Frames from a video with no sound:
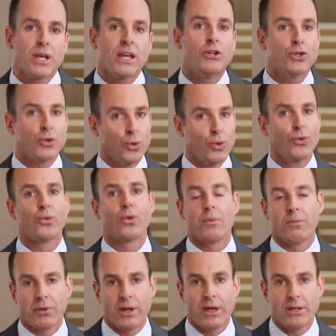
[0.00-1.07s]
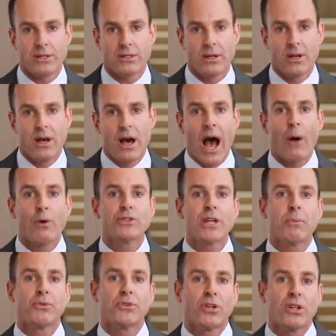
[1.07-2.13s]
and tools were in place, I was
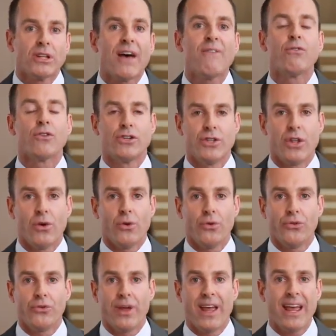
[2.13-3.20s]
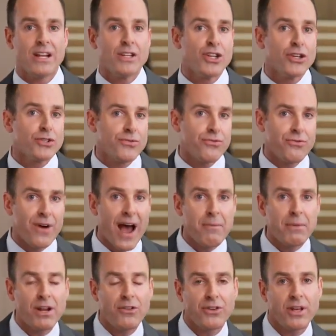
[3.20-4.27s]
able to leverage those, and just 5
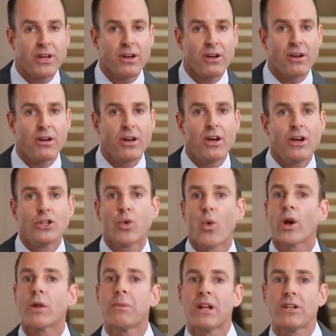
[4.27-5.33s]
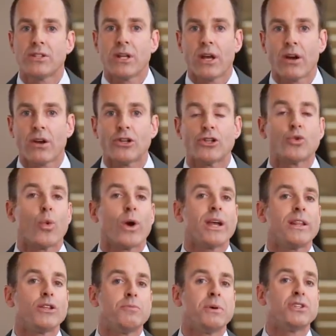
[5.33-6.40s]
minutes here, 20 minutes there, just working
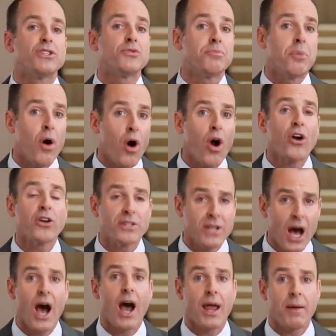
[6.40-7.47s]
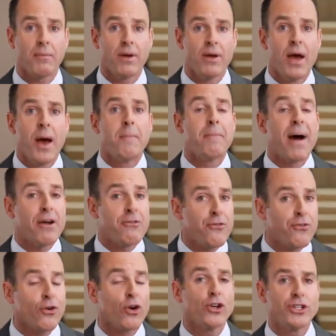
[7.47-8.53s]
this business part-time. My
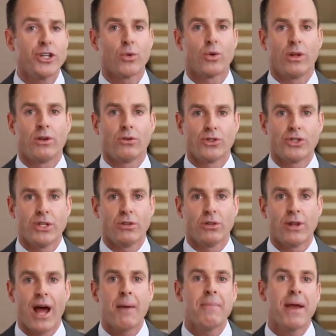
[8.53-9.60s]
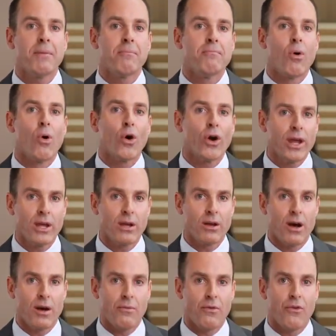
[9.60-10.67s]
first year with Legal Shield, I made more
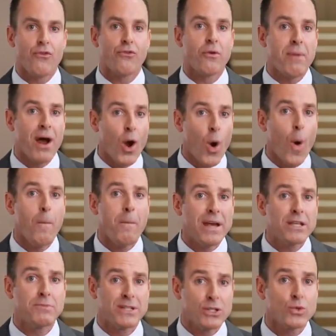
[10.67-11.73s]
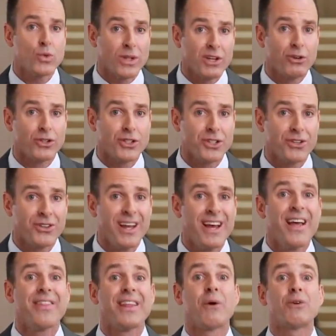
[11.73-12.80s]
income from my home-based business with Legal Shield
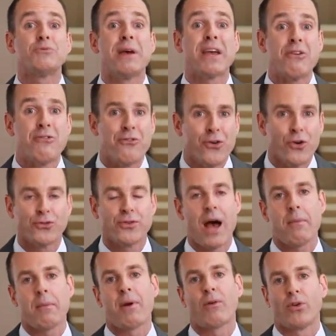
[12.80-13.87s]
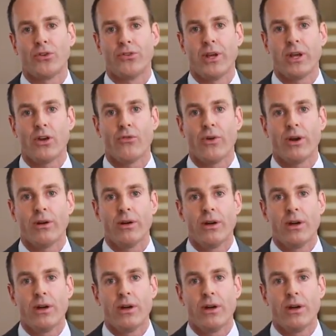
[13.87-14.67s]
than I was making full-time in my real estate career.